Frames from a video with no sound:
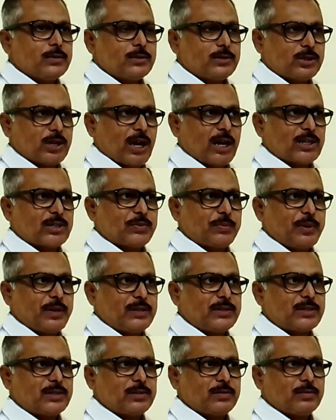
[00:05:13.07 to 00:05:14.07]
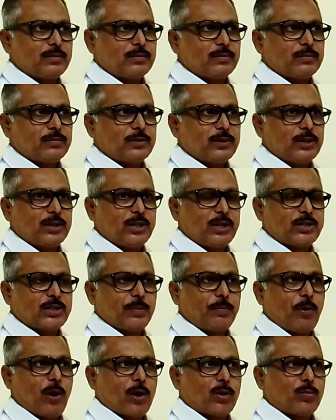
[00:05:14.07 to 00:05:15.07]
Charge means it is
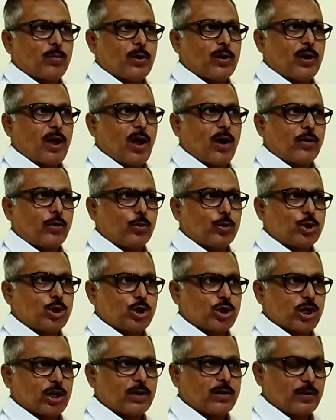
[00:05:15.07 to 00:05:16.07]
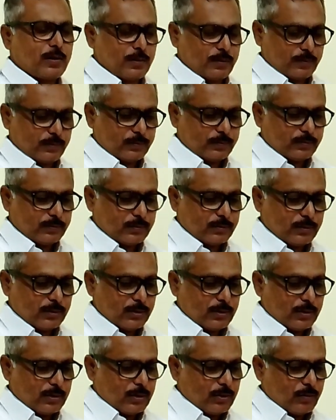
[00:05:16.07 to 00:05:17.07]
a formal accusation
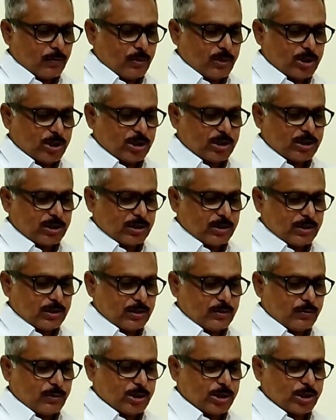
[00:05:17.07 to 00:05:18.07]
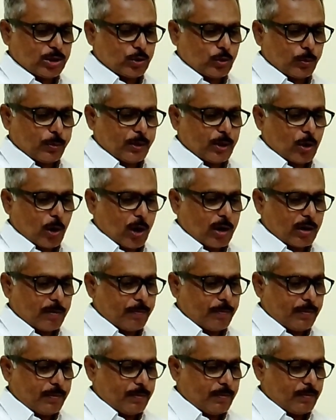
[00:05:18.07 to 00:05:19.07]
which is to be drawn
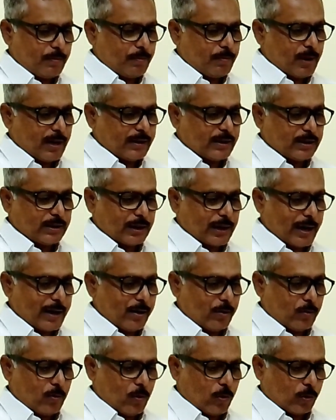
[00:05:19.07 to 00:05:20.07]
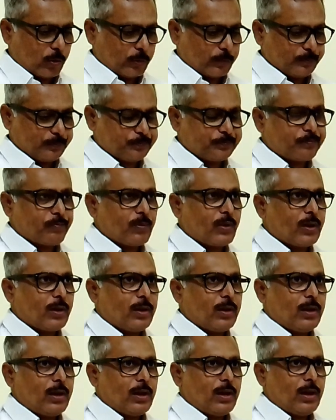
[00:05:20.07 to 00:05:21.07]
up by the trial court.
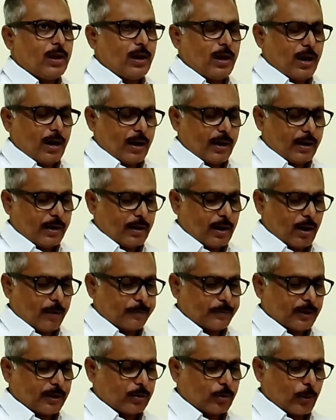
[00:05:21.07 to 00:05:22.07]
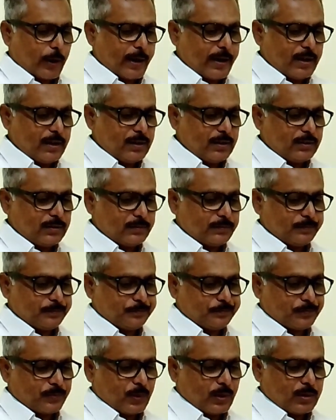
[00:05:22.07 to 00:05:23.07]
And after drawing
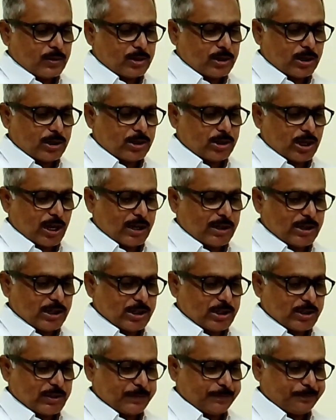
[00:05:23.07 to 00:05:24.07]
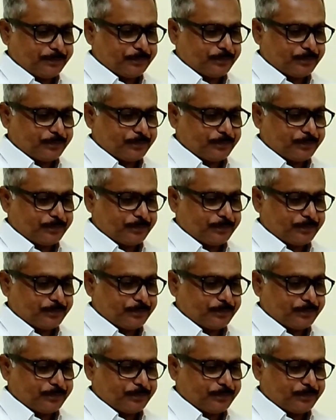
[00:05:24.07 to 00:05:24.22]
such charges,